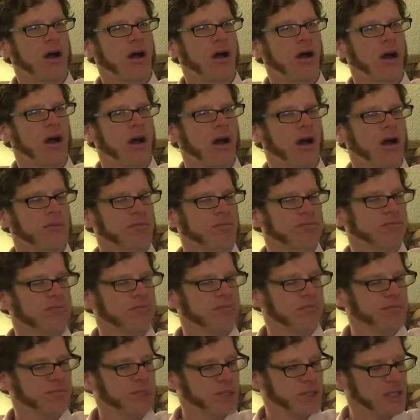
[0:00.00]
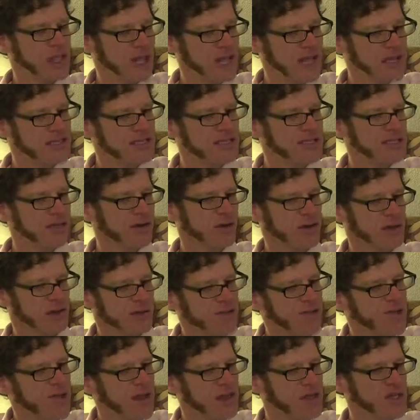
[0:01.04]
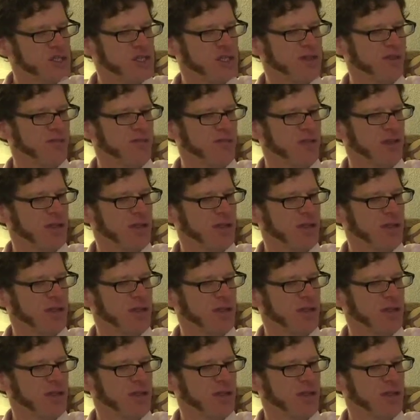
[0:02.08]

our place, our invasion of,